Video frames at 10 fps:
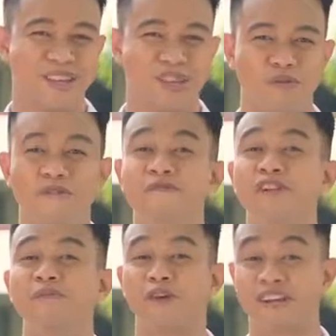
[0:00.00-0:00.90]
You will feel
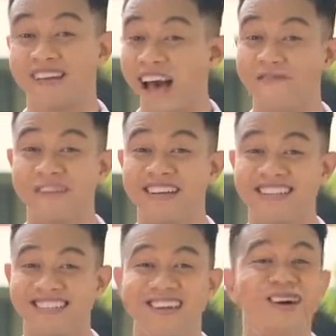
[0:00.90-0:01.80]
more confident
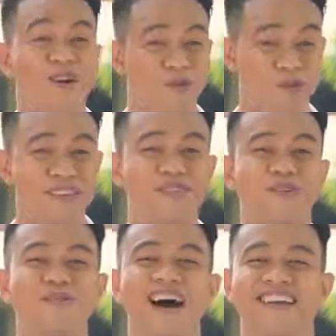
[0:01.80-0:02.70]
with your
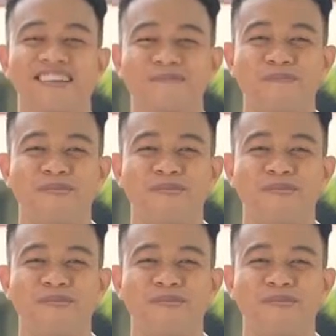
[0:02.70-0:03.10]
writing.